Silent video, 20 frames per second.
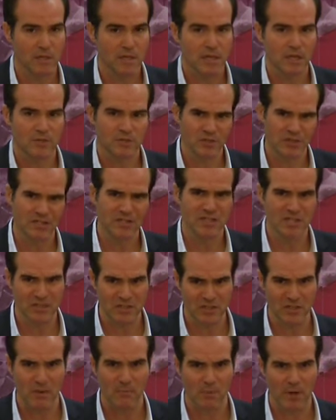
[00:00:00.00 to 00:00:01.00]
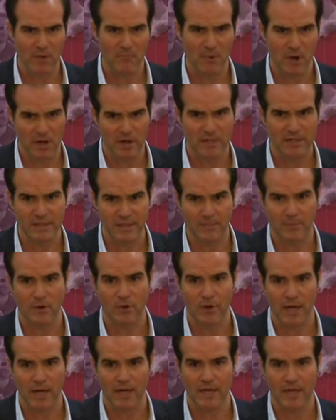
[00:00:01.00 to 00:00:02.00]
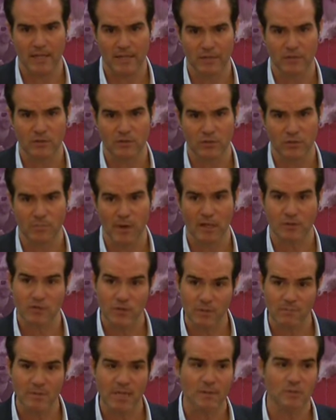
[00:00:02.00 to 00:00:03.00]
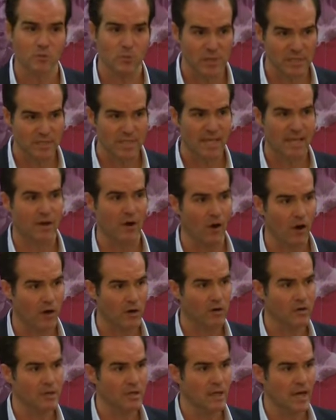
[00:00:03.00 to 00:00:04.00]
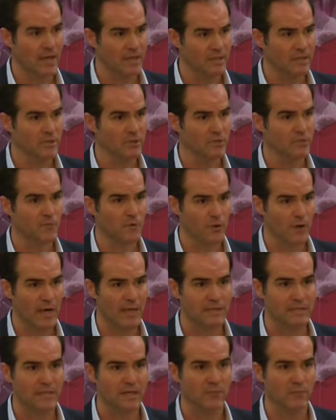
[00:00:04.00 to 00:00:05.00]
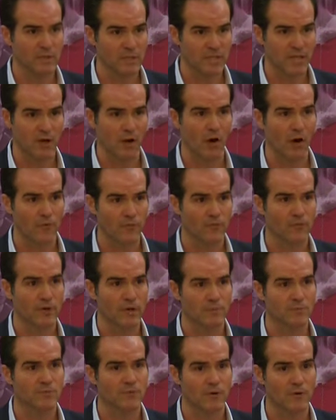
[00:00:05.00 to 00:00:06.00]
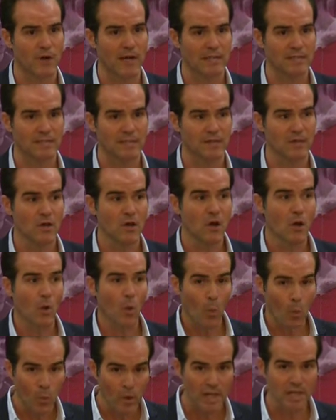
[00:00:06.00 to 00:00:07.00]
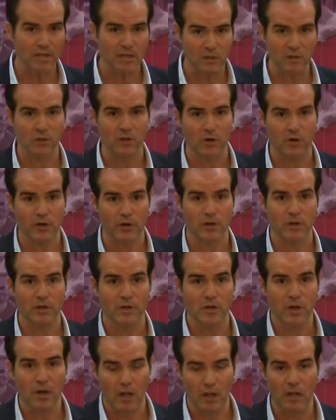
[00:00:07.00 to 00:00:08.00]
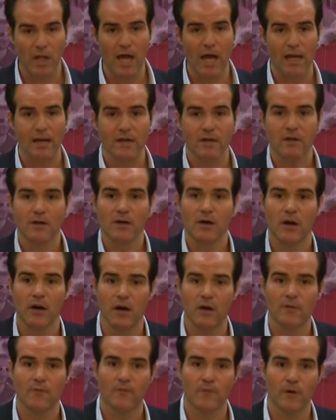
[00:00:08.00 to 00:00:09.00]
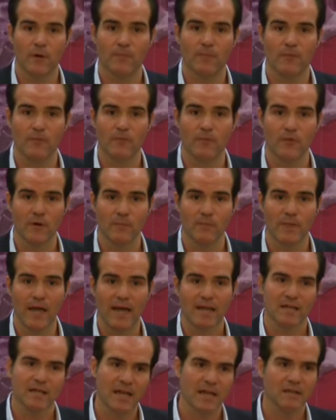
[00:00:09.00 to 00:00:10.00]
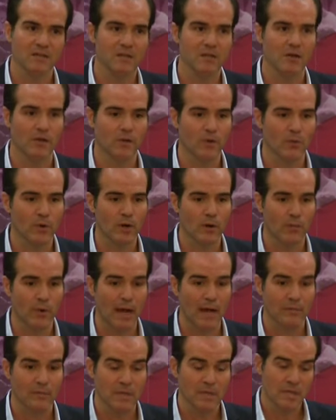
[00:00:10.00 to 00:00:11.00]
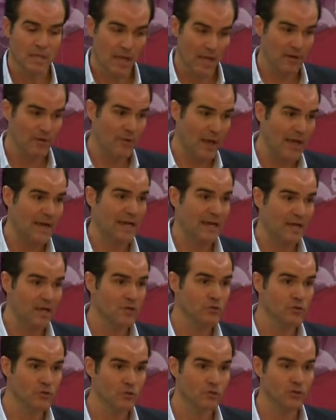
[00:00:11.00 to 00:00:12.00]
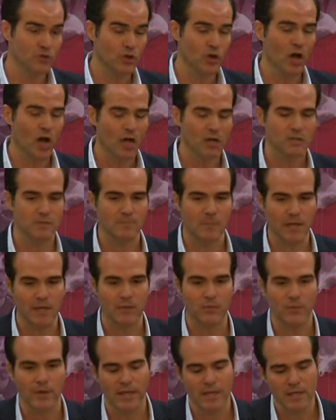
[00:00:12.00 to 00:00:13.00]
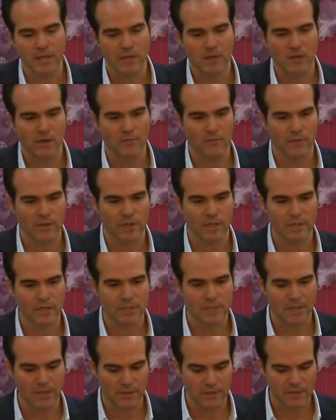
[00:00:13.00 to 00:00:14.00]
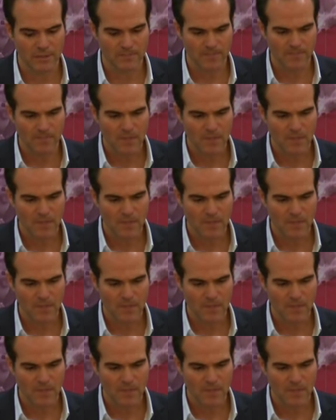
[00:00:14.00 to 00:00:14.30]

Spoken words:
is going to teach them what American democratic ideals are about. Sometimes we take our ideals for granted and we take our freedoms for granted. We can learn a lot from that, not the other way around, and at a huge cost, by the way, of what it entails.